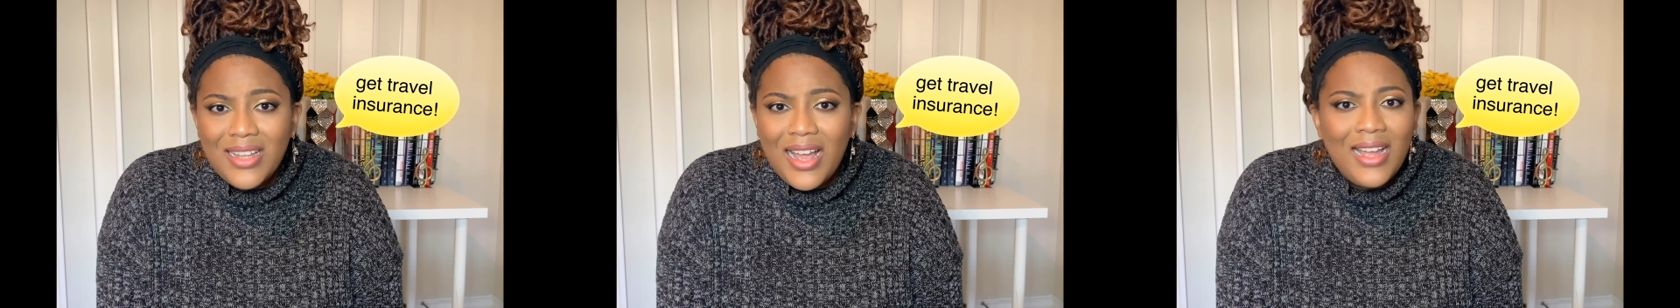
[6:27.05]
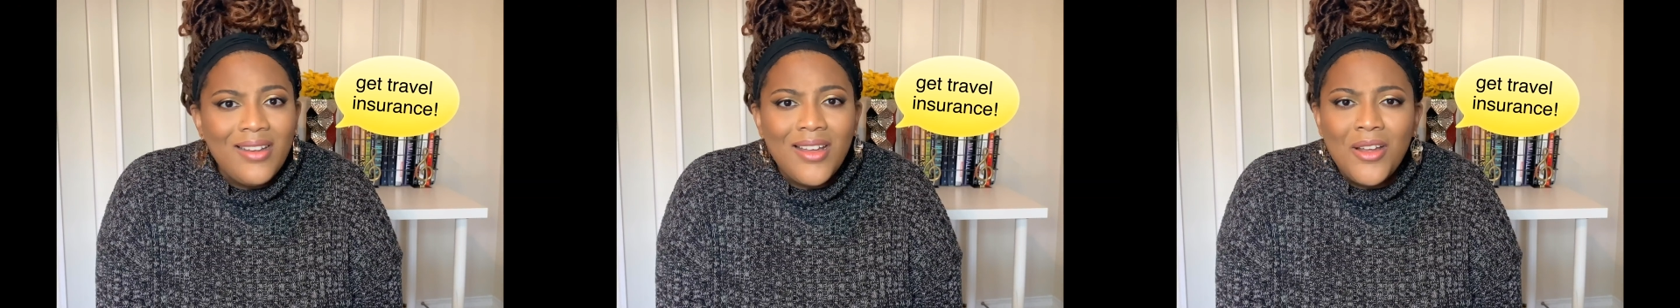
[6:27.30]
I
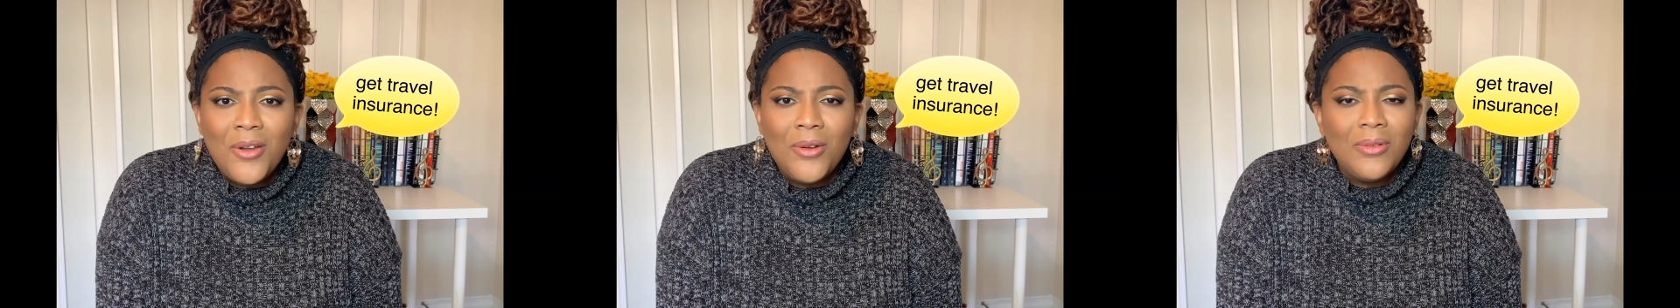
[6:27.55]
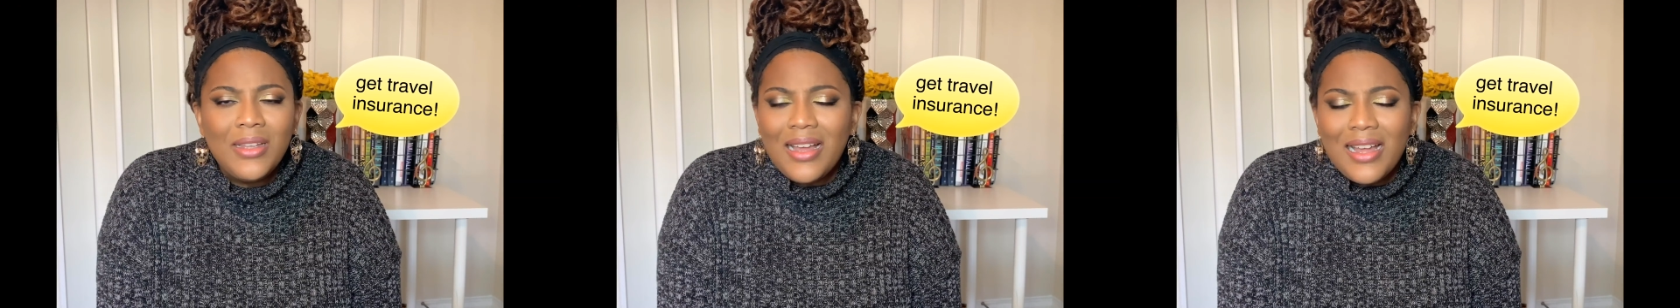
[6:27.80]

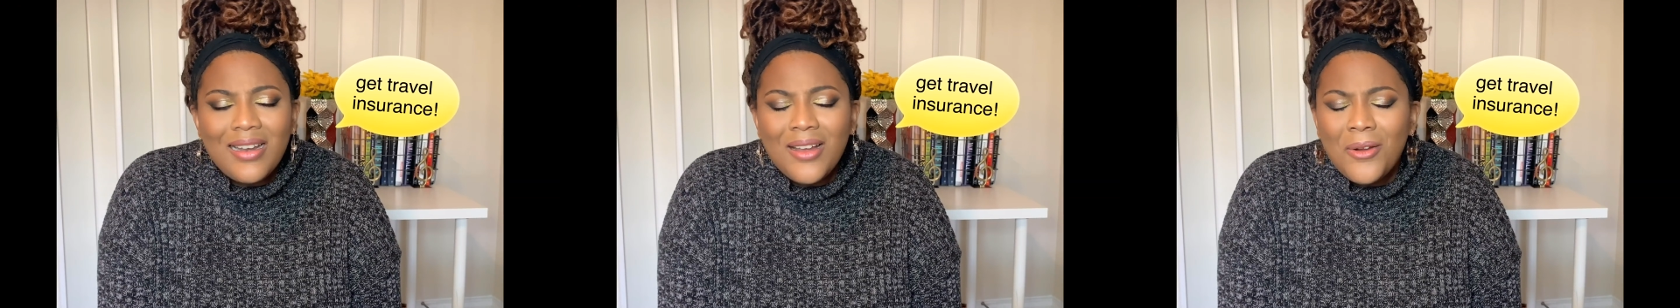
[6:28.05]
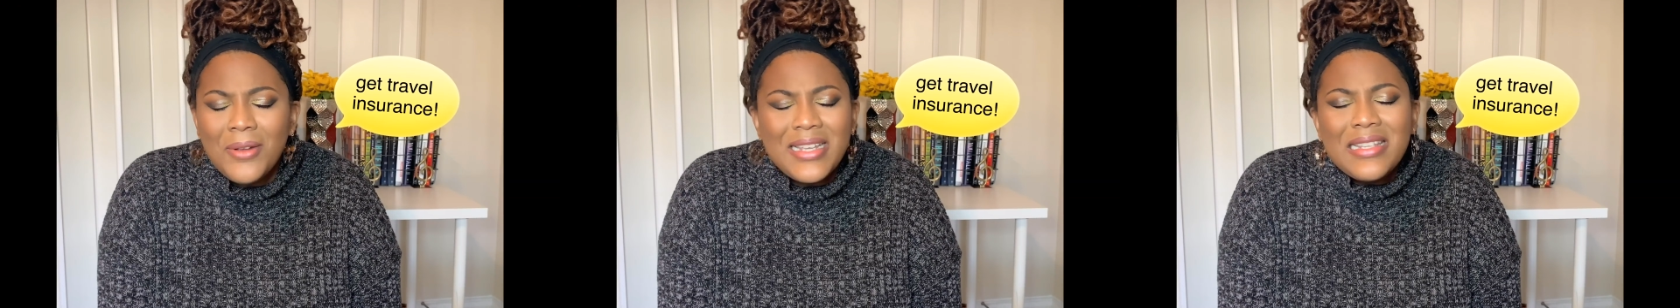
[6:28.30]

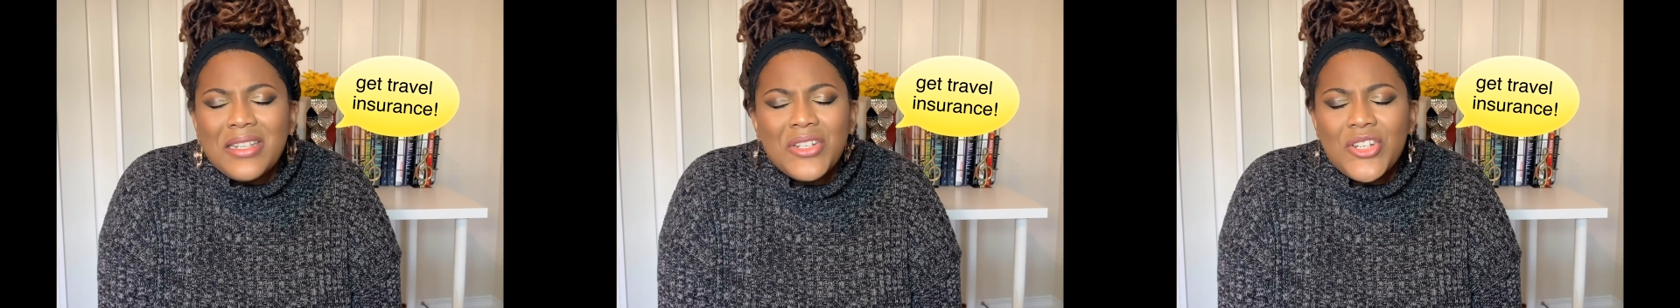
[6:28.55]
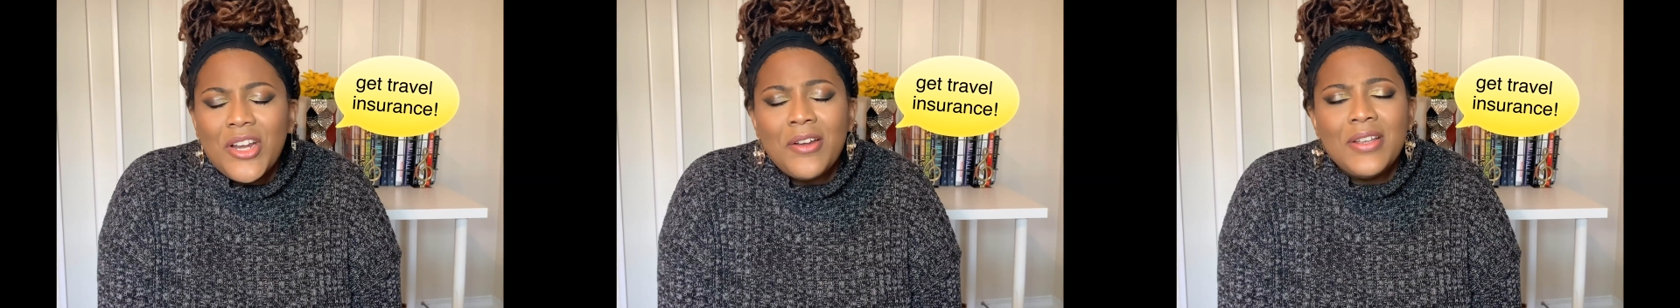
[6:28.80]
know it's
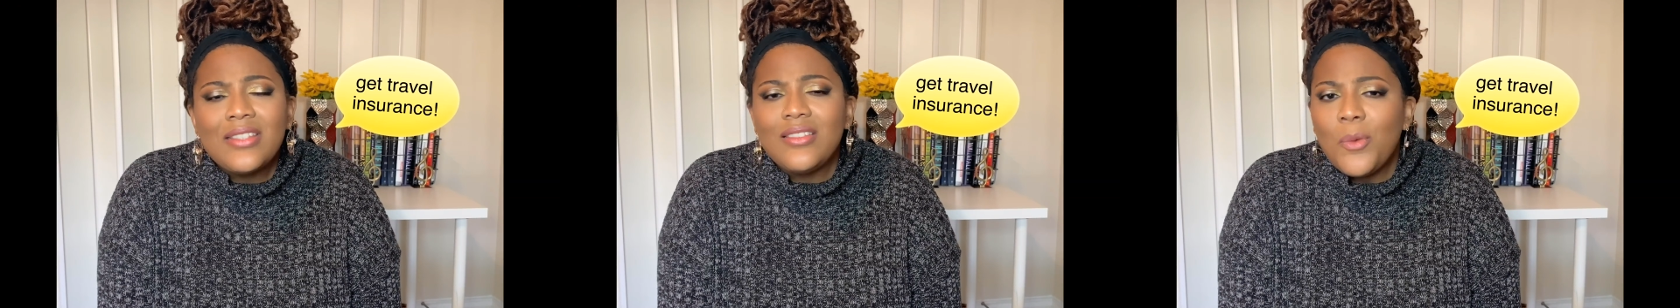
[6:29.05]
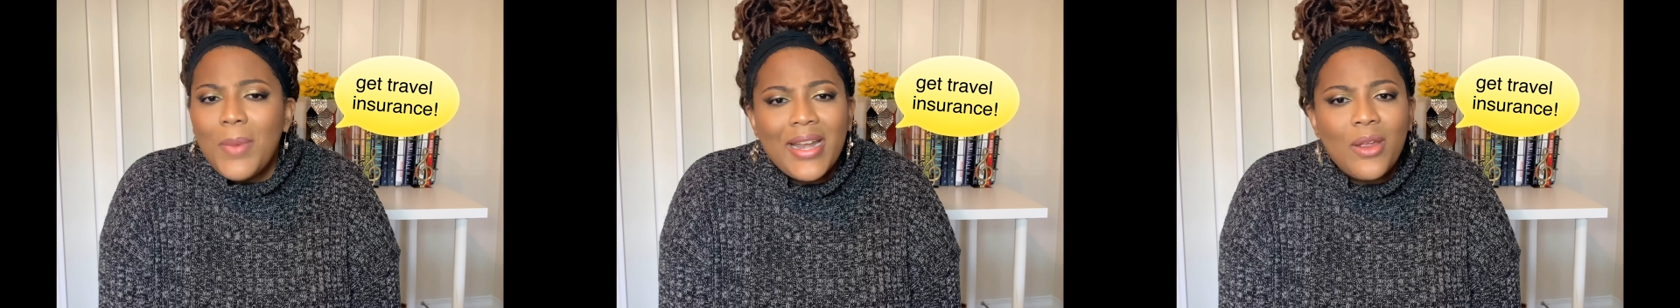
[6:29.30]
insurance.
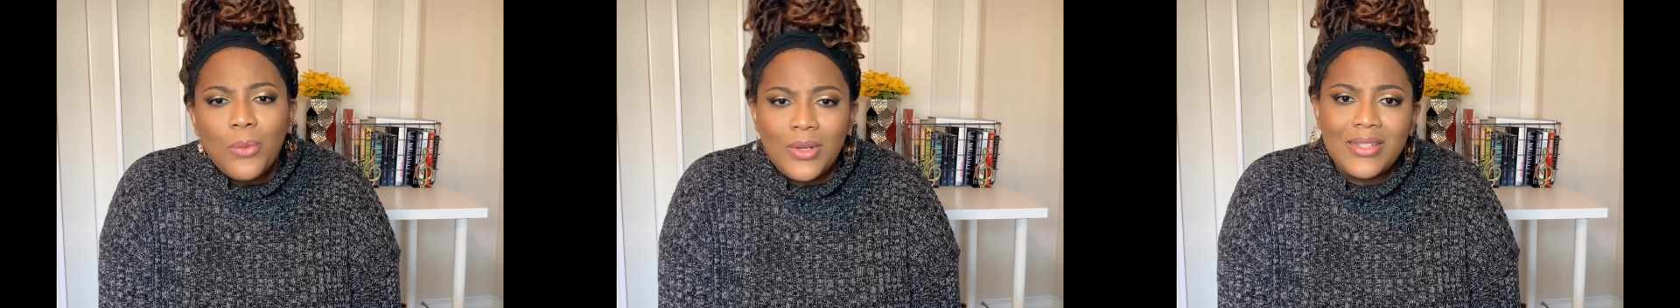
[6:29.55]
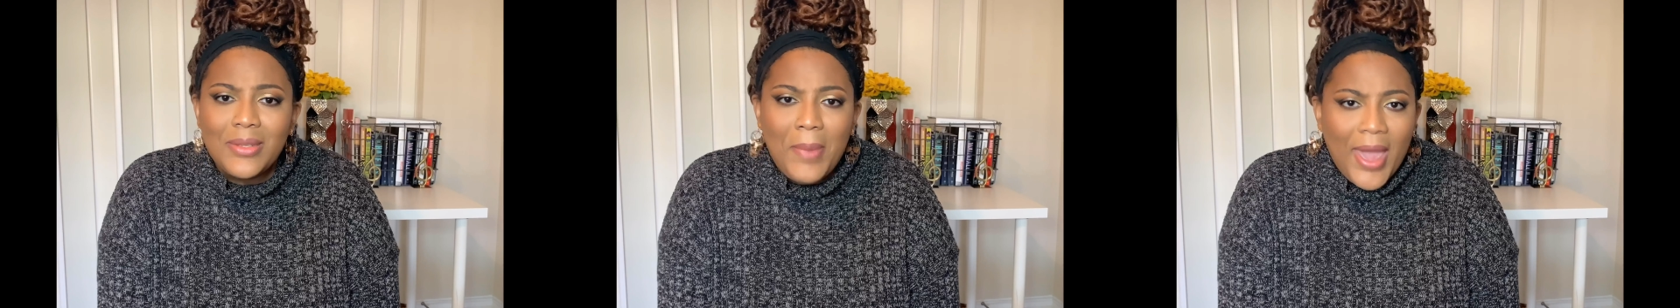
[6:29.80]
Nobody wants
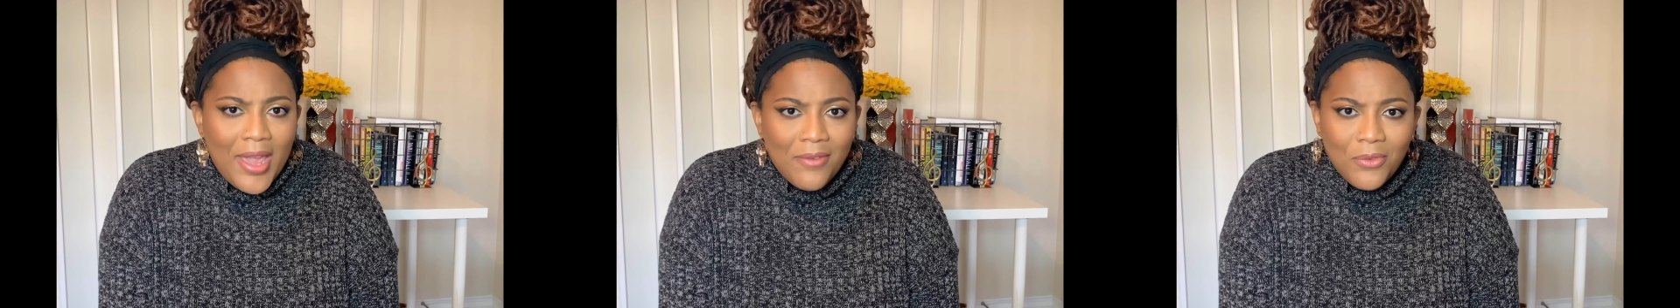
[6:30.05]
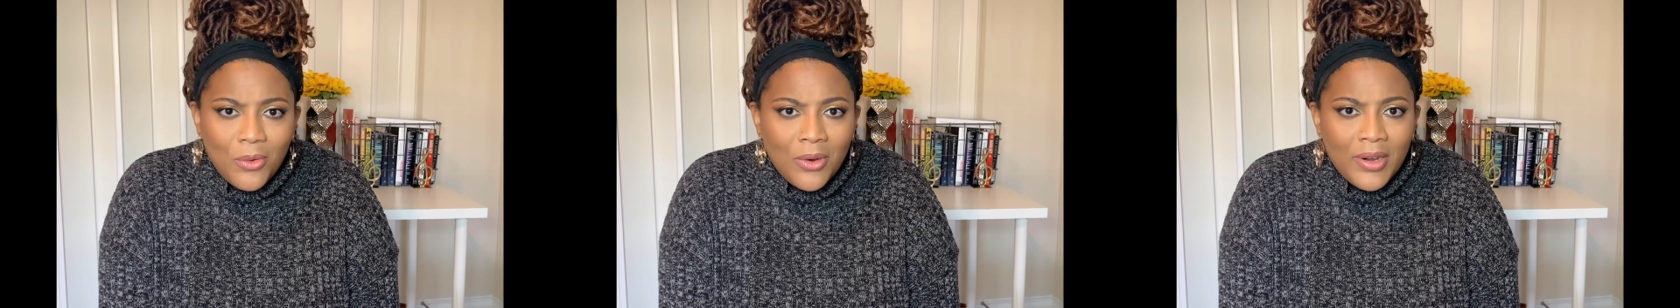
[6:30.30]
to pay
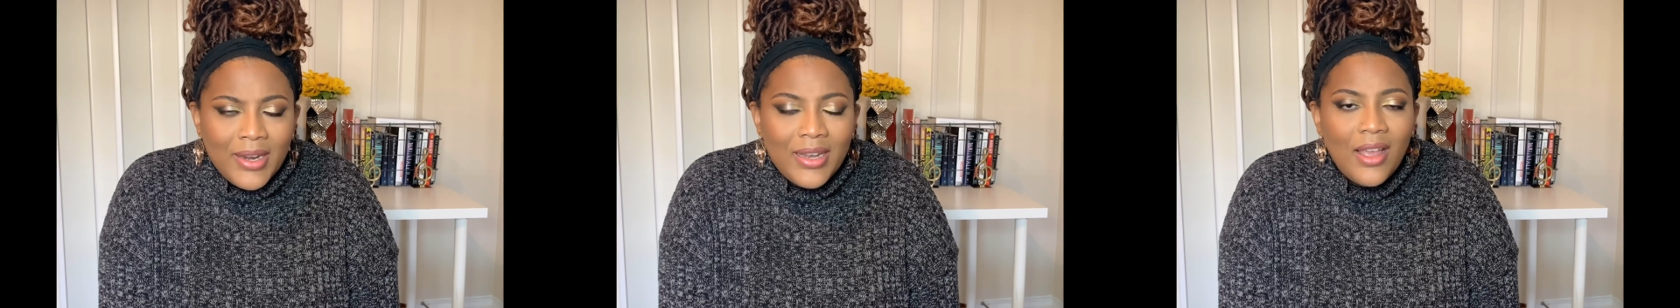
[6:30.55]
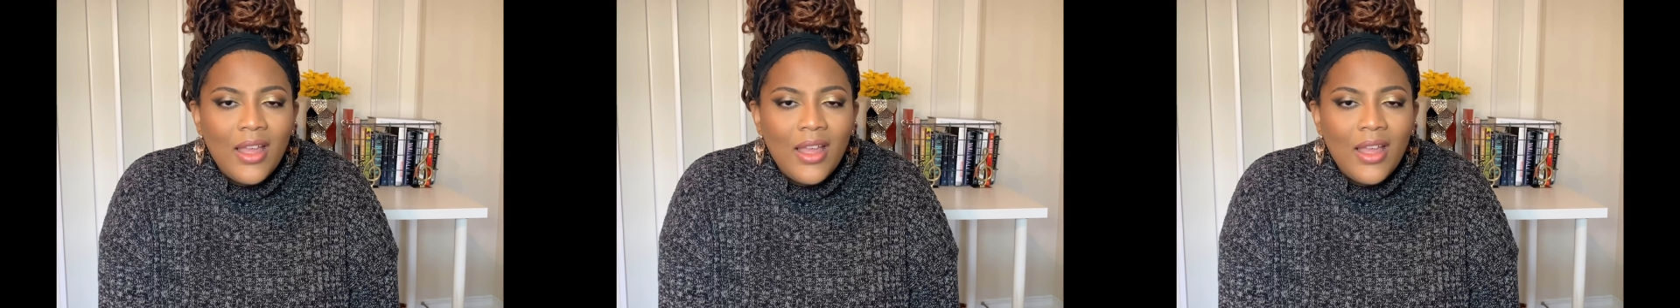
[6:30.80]
for it.